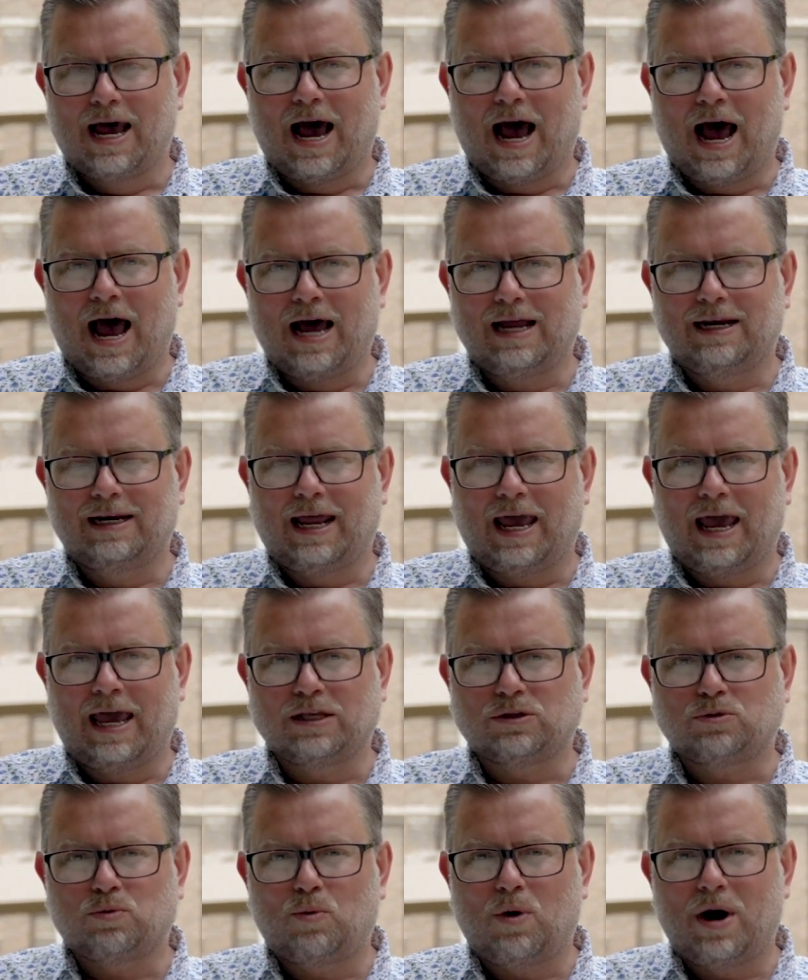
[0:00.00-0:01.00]
and
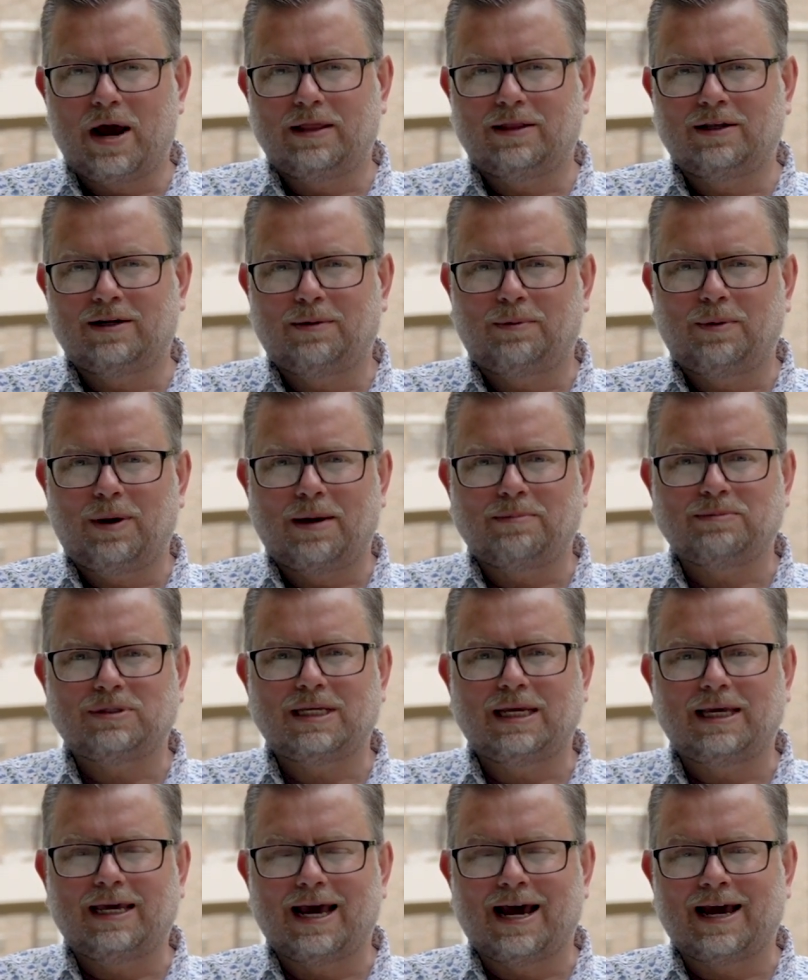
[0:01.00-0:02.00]
it's where the
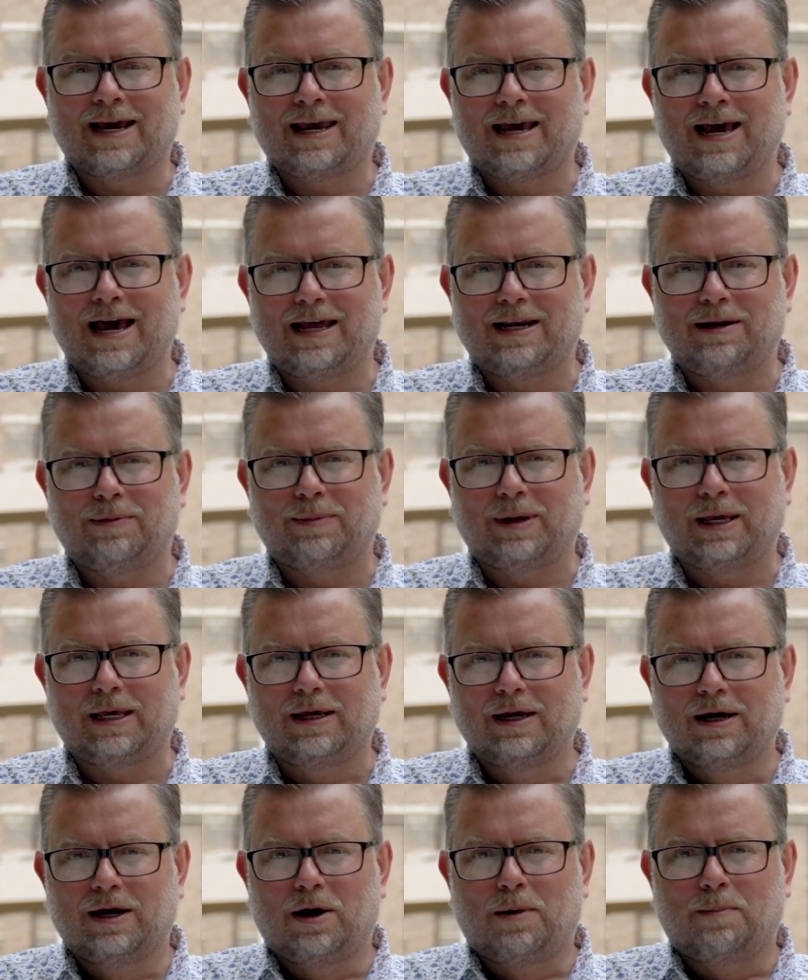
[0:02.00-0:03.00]
WMC Academy
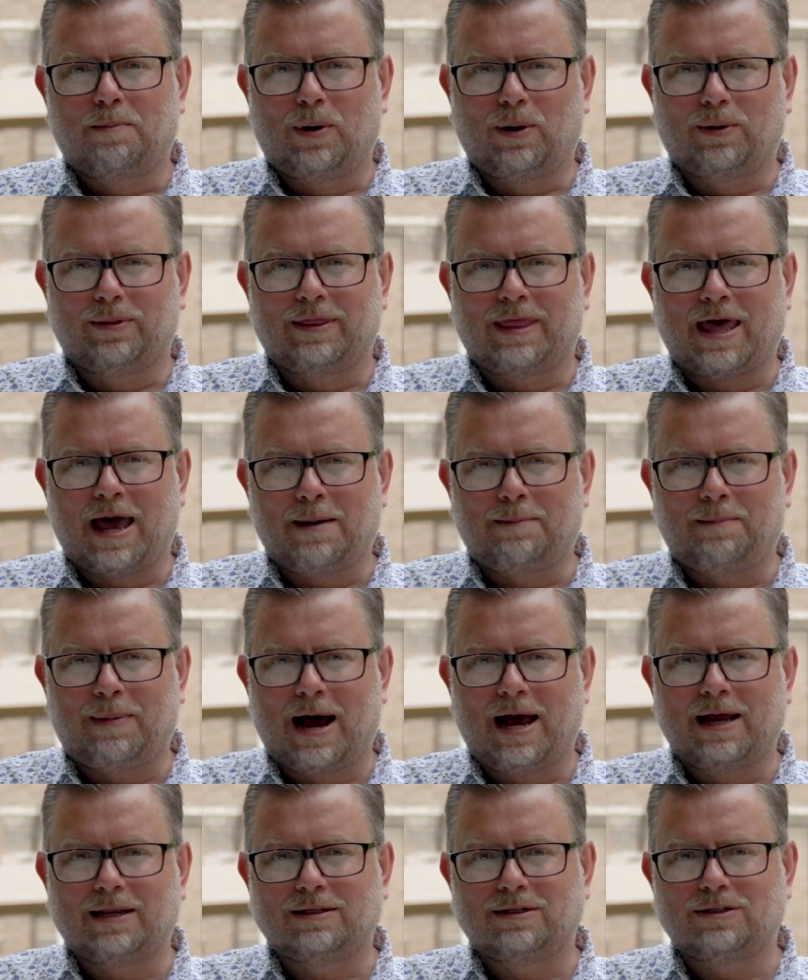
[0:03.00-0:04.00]
put their
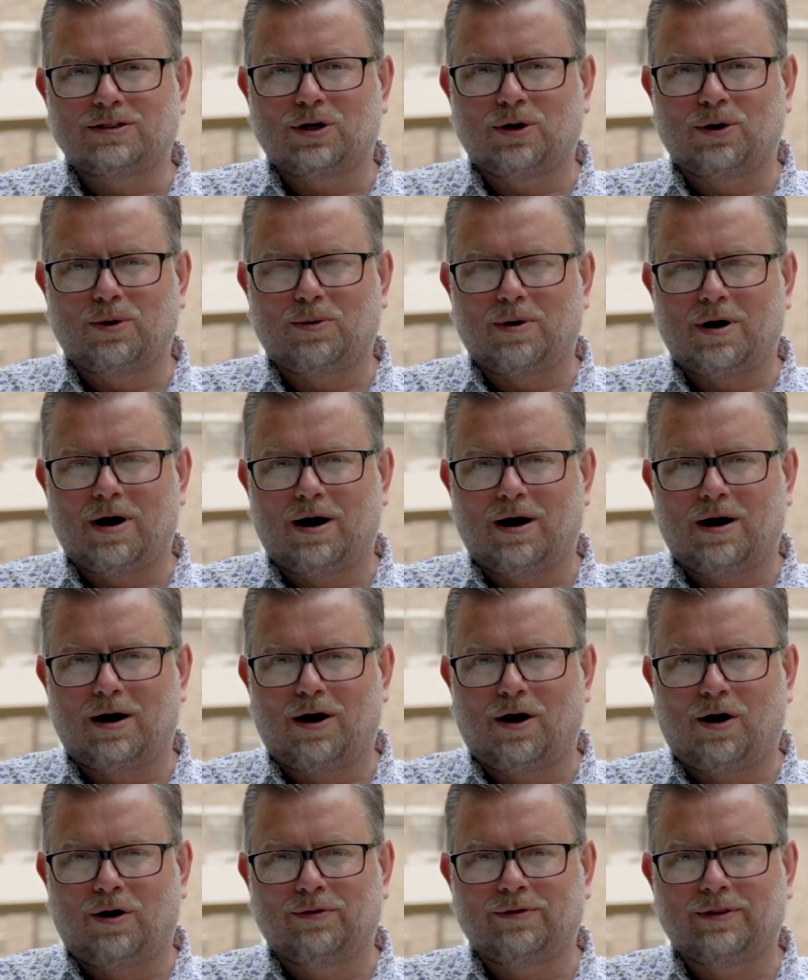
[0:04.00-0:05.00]
bands who
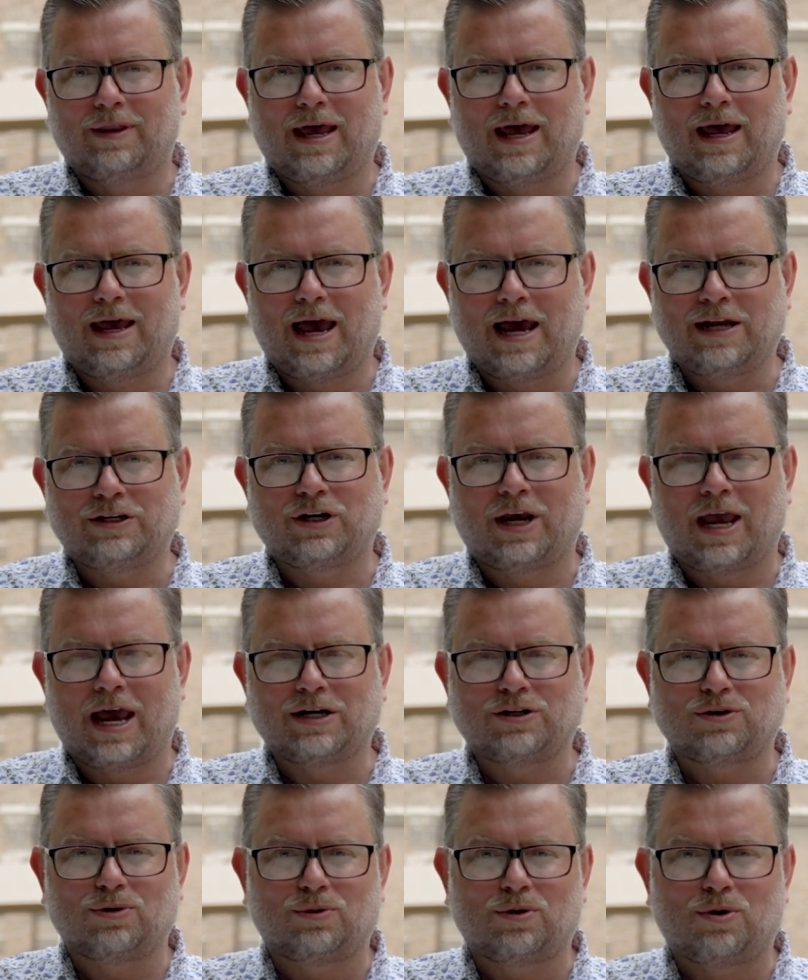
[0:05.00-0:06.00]
are on their
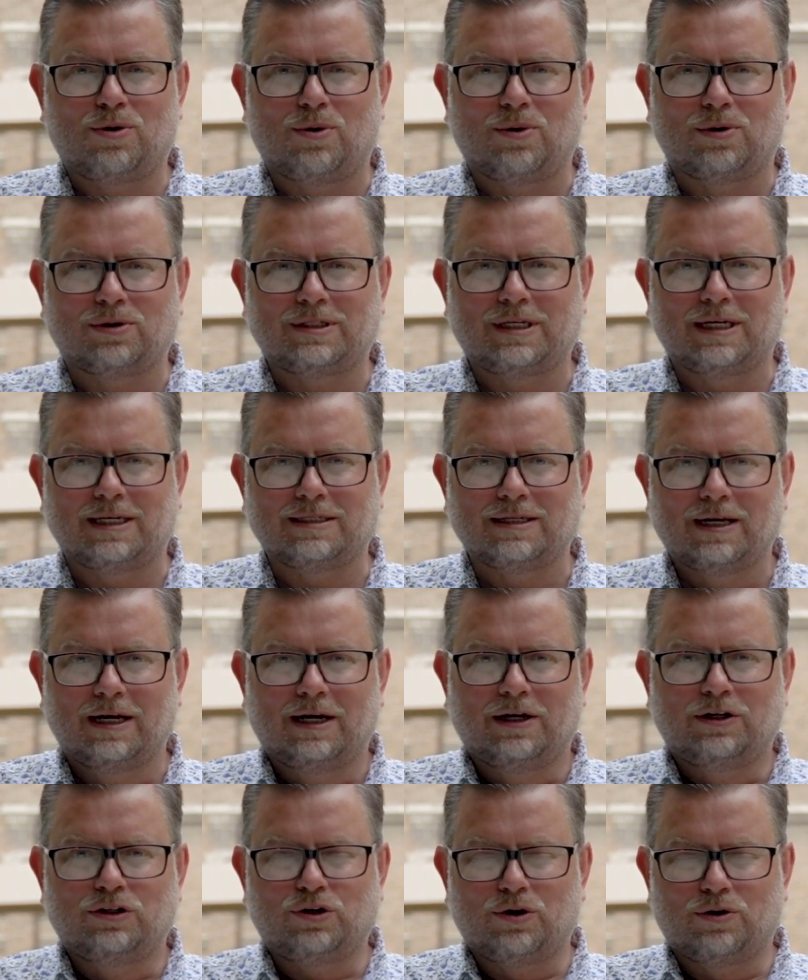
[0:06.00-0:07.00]
educational courses
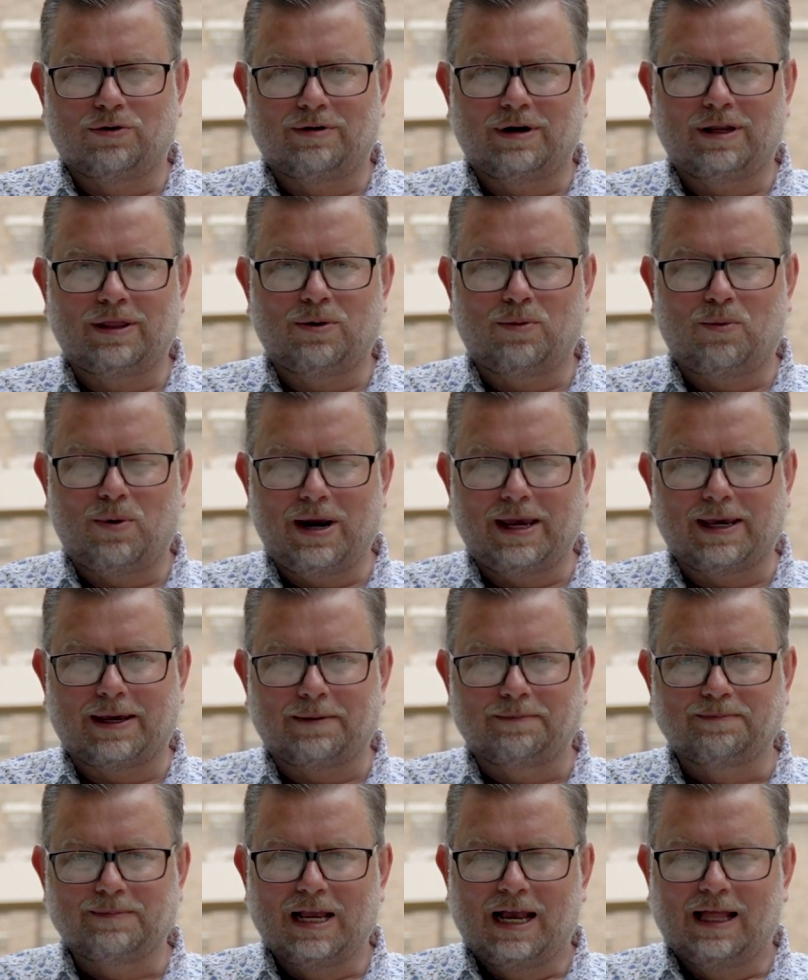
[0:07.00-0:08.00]
during the week.